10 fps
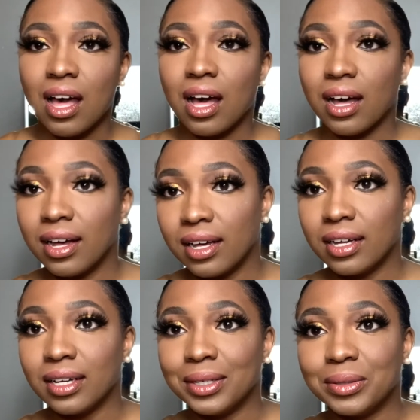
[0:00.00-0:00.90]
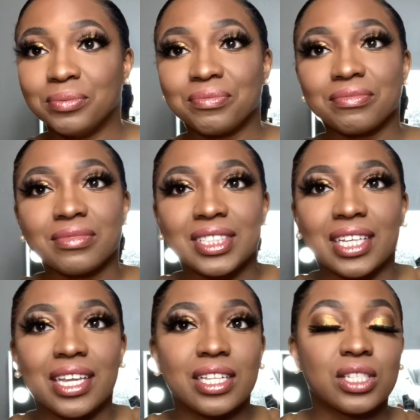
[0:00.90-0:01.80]

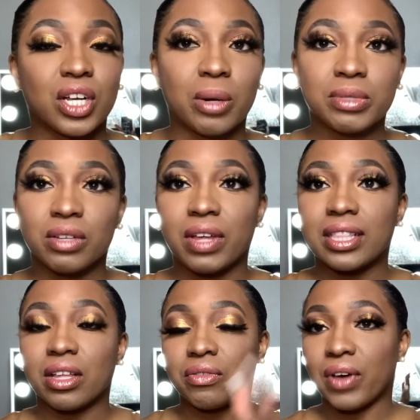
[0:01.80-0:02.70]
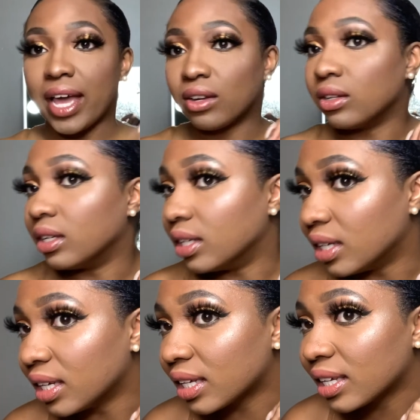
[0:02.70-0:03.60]
In terms of like the final
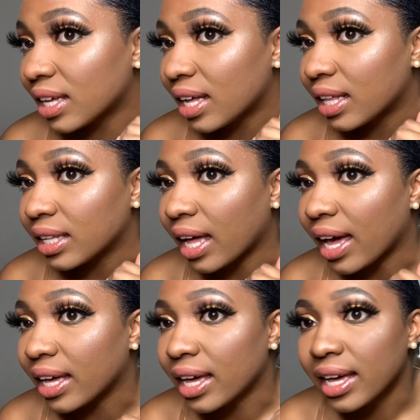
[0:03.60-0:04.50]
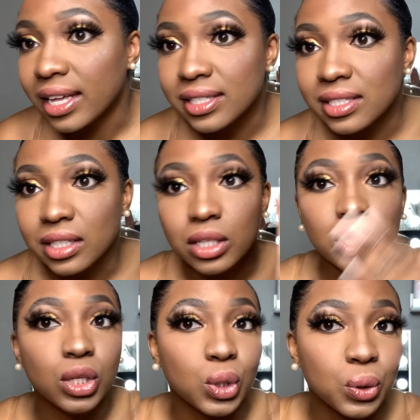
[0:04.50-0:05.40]
look, like, it's
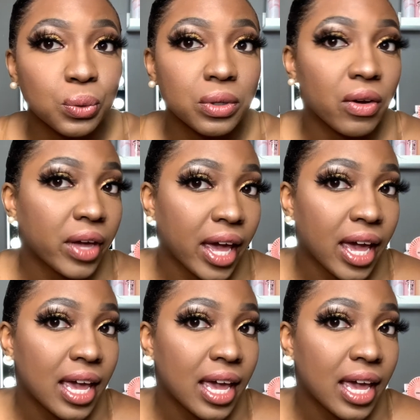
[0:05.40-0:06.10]
cute, okay?